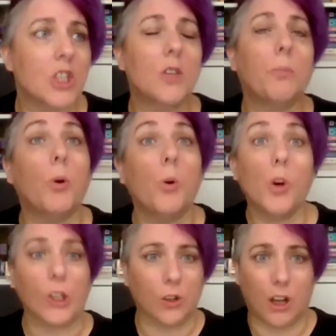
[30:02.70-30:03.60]

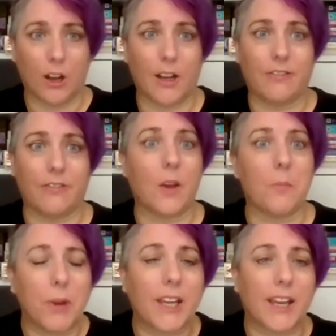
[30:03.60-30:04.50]
support your life
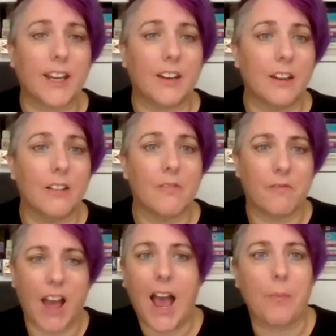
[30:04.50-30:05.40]
in being
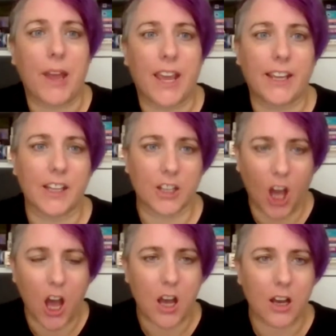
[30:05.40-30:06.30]
happy and
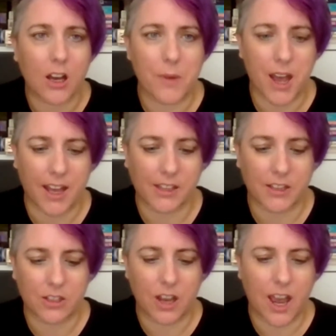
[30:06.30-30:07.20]
calm
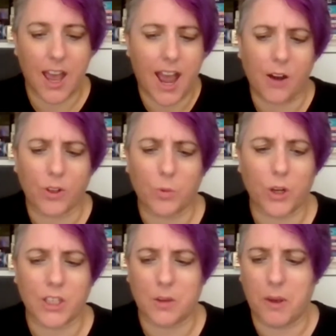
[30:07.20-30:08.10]
and how you
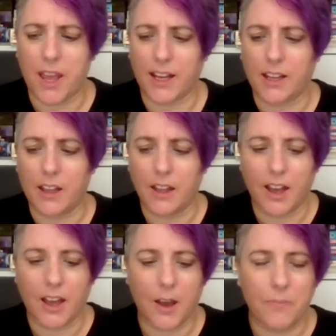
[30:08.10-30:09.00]
want it to be.
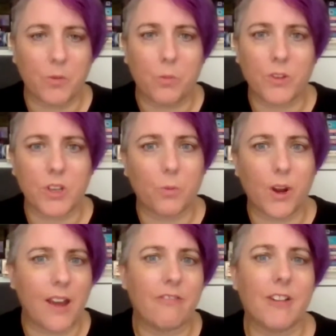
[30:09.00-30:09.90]
So
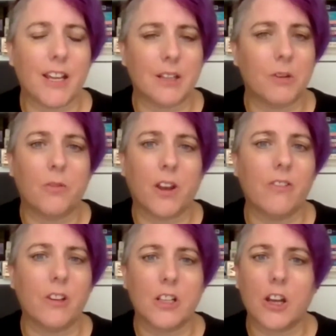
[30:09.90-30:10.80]
whatever it is, I mean, you've
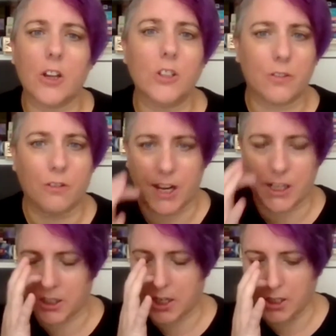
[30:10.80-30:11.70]
given us loads of great
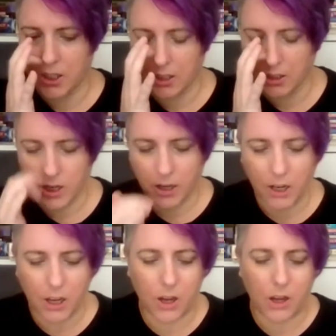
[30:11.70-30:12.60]
suggestions, and I
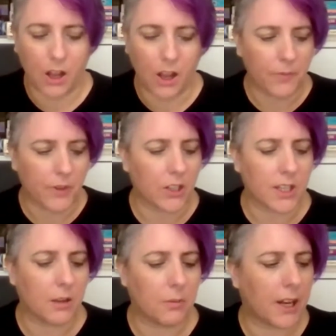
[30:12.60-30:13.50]
know, like you
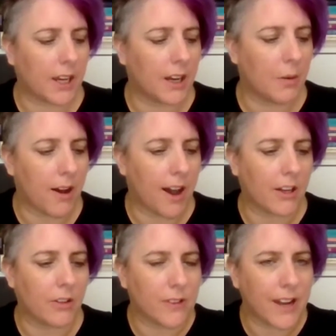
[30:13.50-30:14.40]
said at the beginning, about how
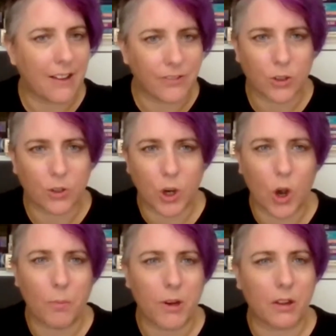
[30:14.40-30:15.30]
you've left your
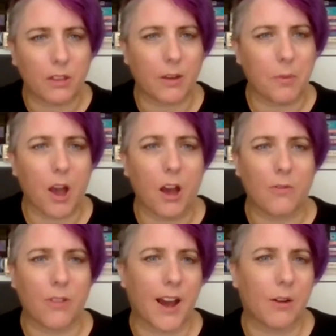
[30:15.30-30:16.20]
job, and I think part
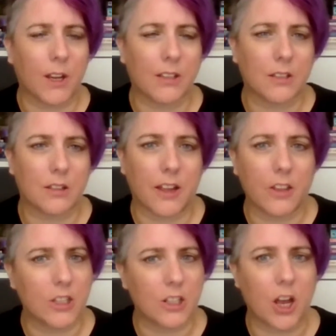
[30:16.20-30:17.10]
of that is like
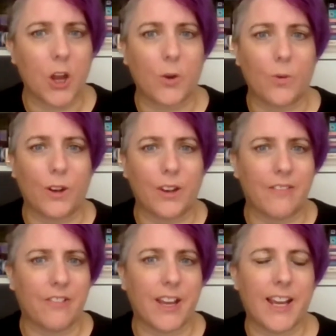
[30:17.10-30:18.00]
the slow
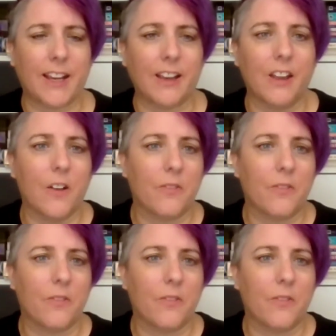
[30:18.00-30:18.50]
living